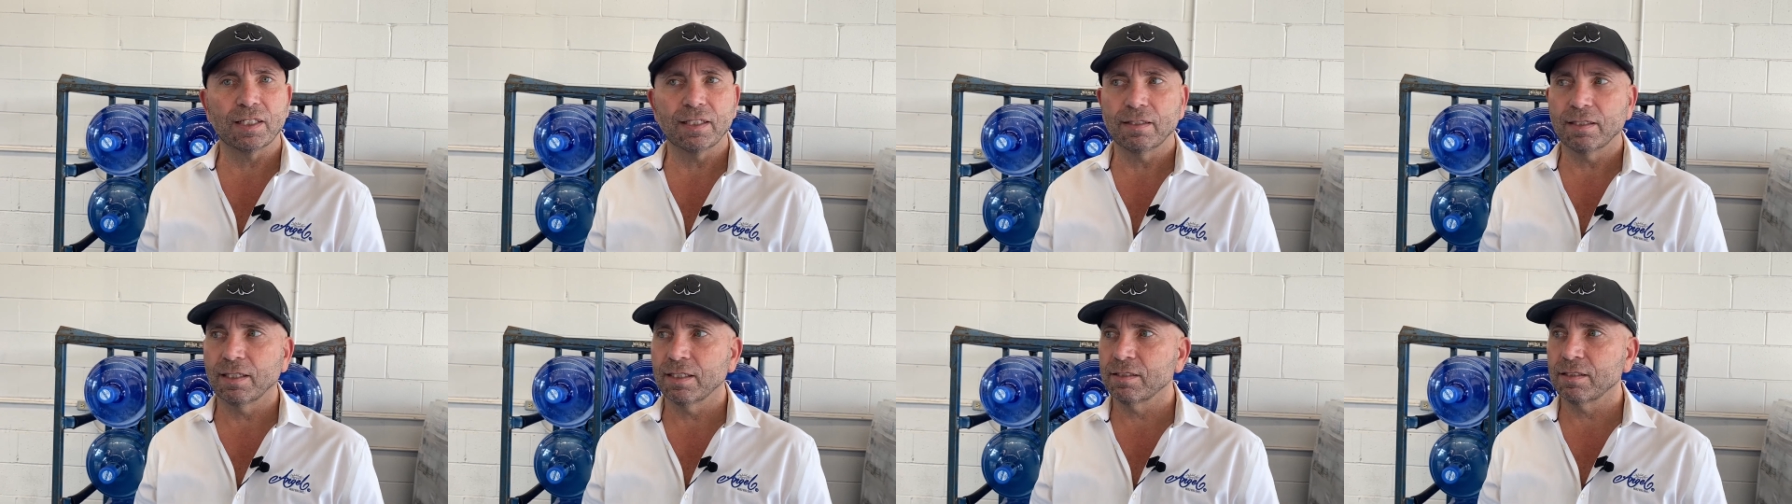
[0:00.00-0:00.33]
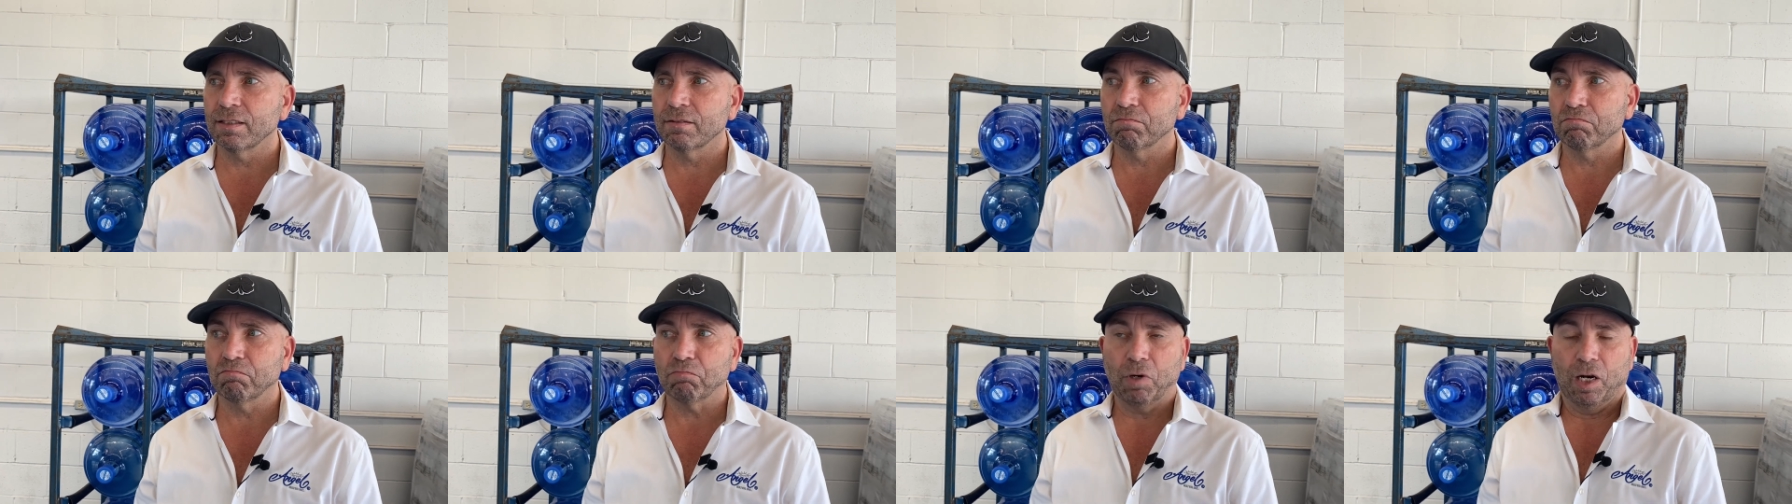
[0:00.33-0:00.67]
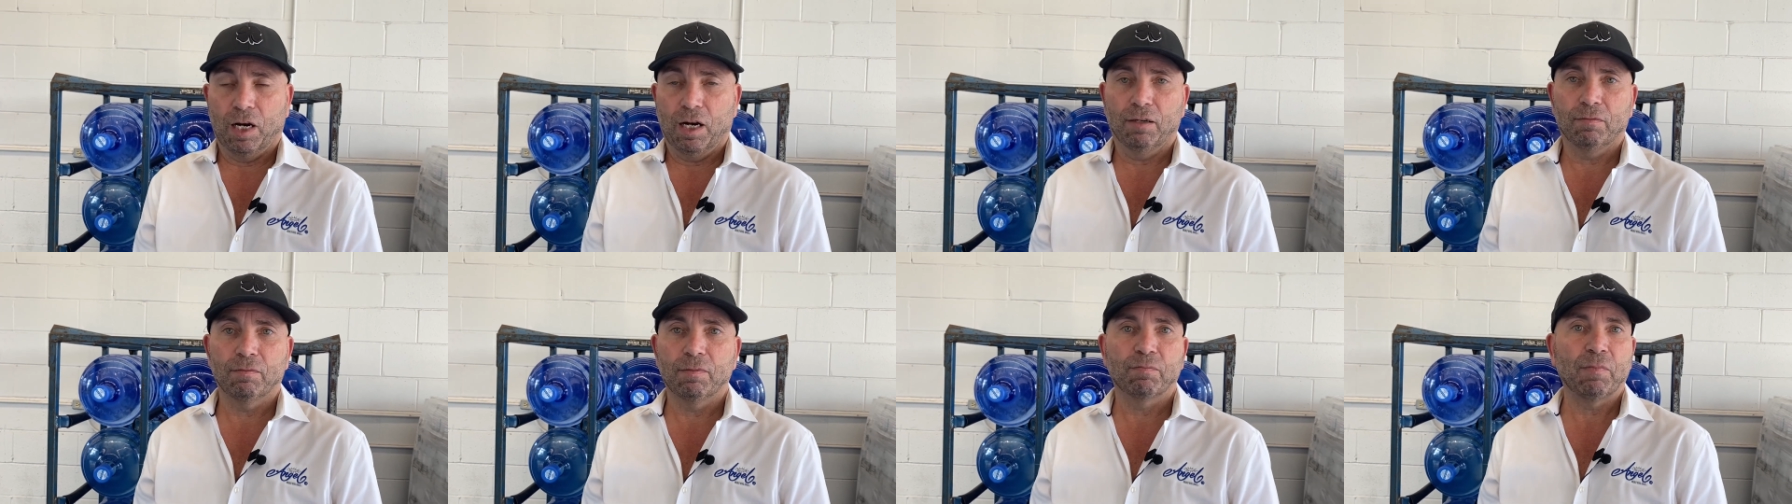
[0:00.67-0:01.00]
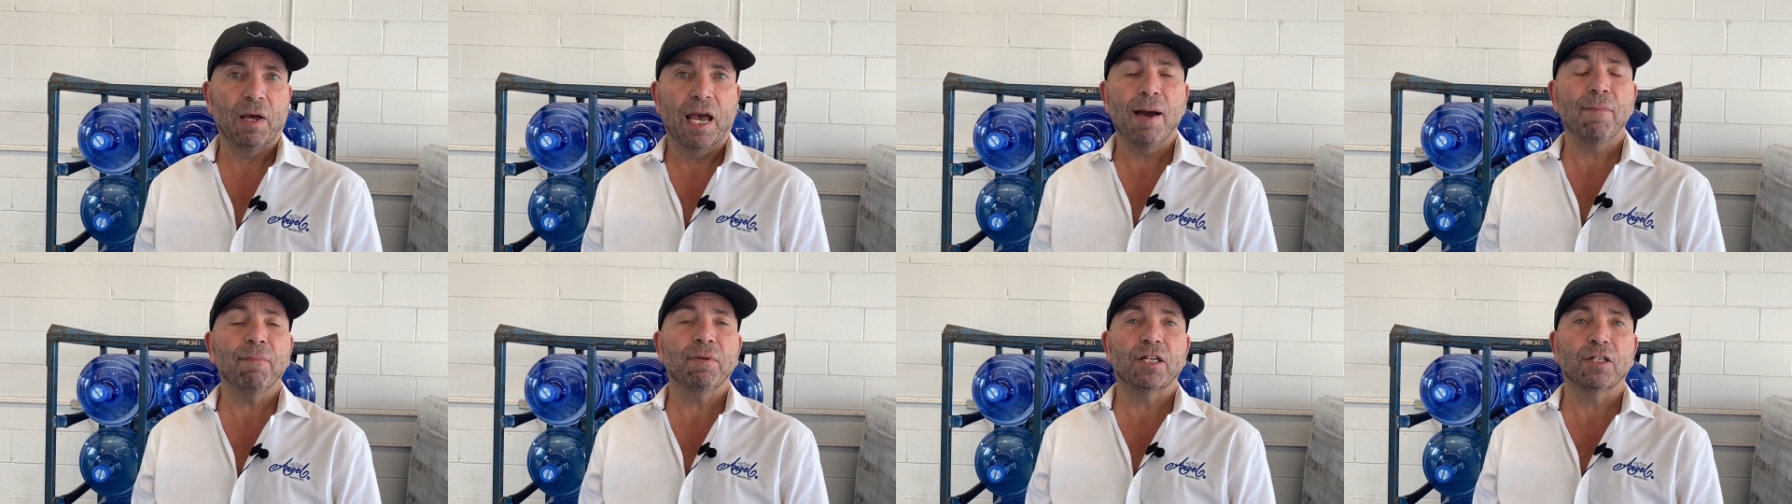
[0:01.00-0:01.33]
And I said, I'm
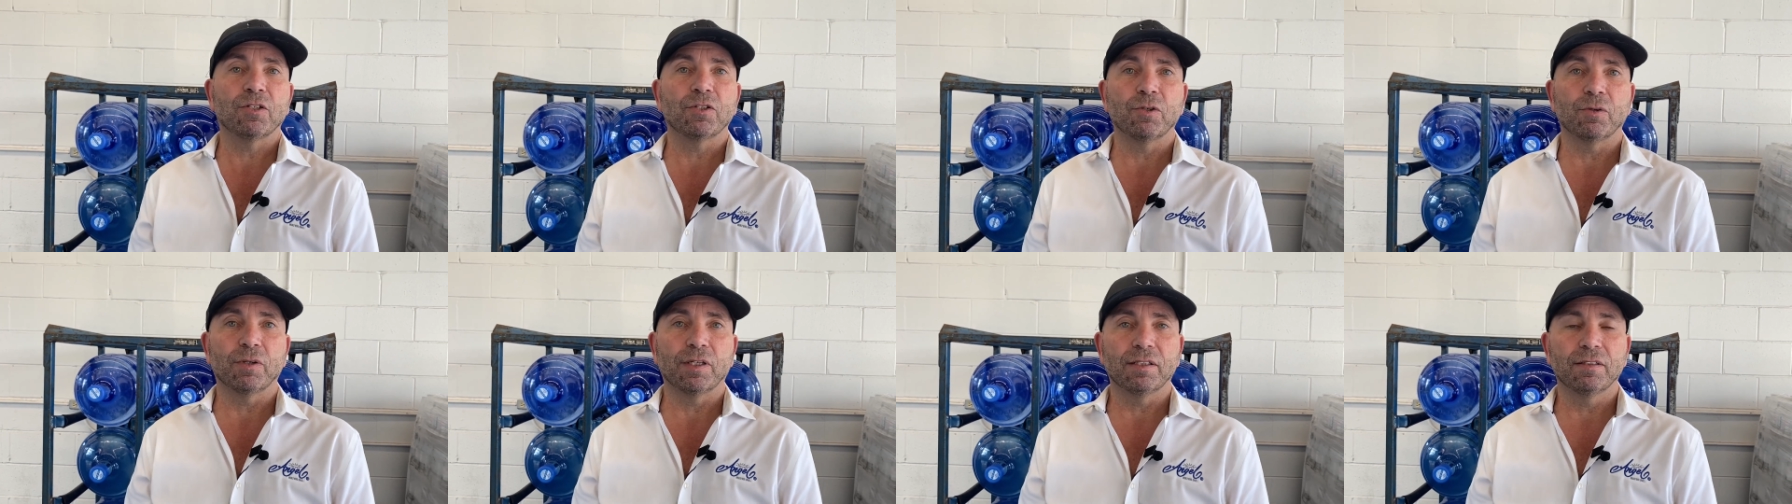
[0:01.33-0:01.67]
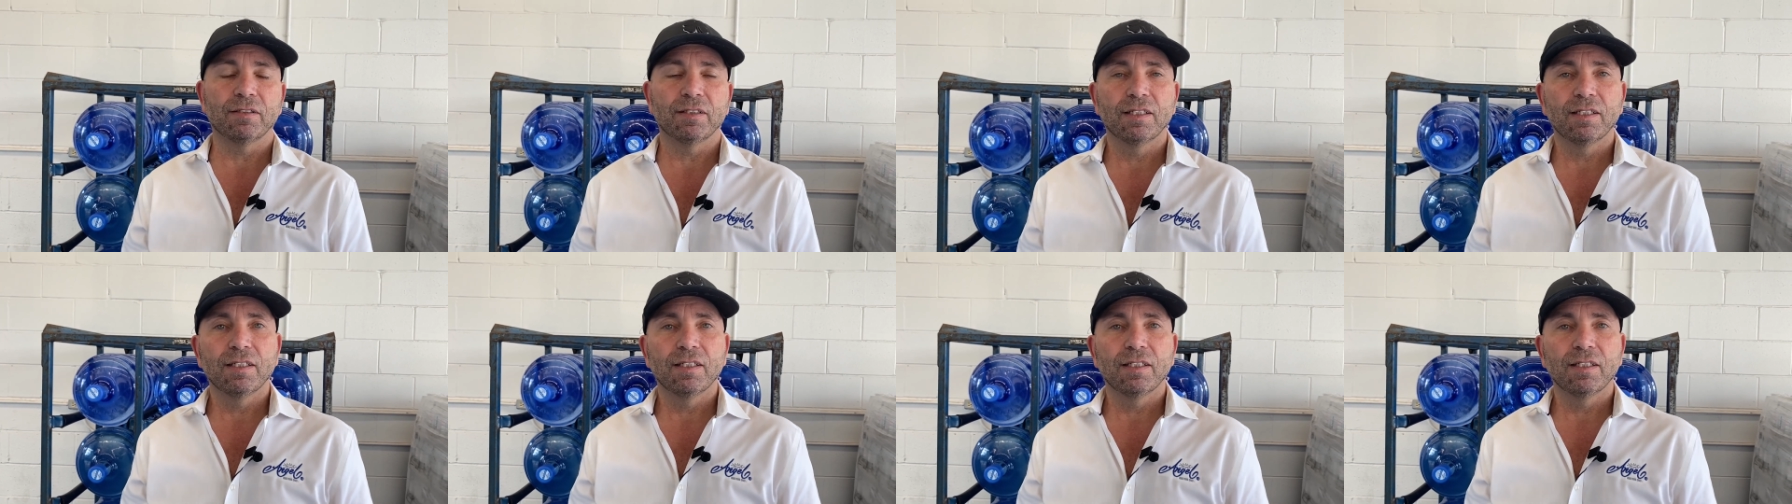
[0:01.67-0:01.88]
happy to do it.